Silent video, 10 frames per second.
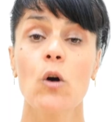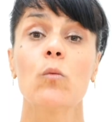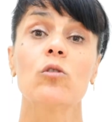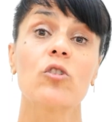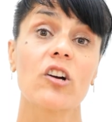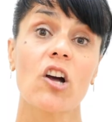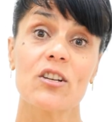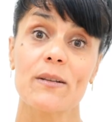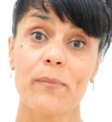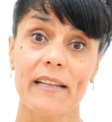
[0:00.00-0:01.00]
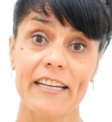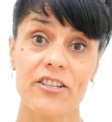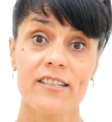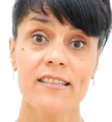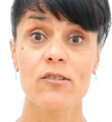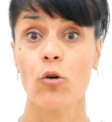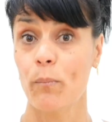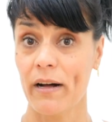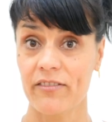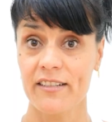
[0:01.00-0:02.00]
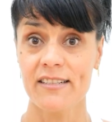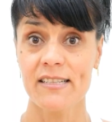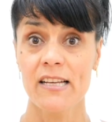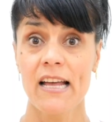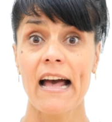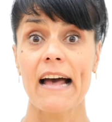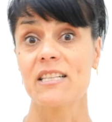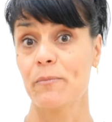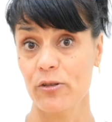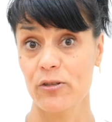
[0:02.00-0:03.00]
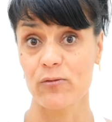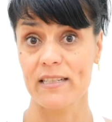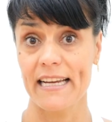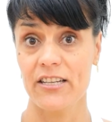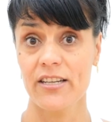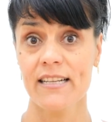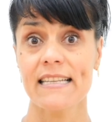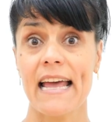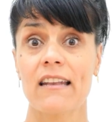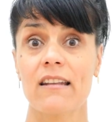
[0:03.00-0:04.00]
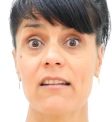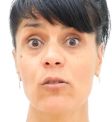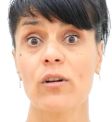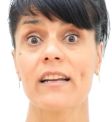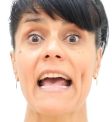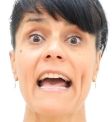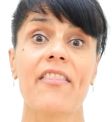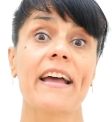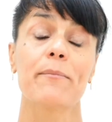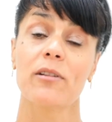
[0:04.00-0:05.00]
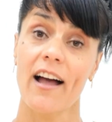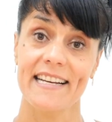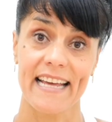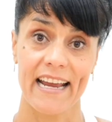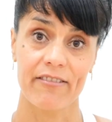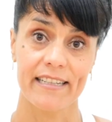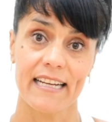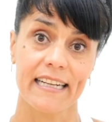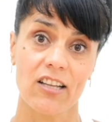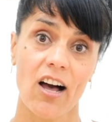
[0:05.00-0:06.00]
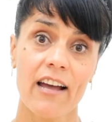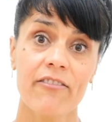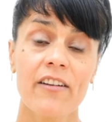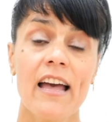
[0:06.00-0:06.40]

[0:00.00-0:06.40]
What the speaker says: We'll look at contemplations or bhavanas, spiritual teachings, and look at how they apply to everyday life.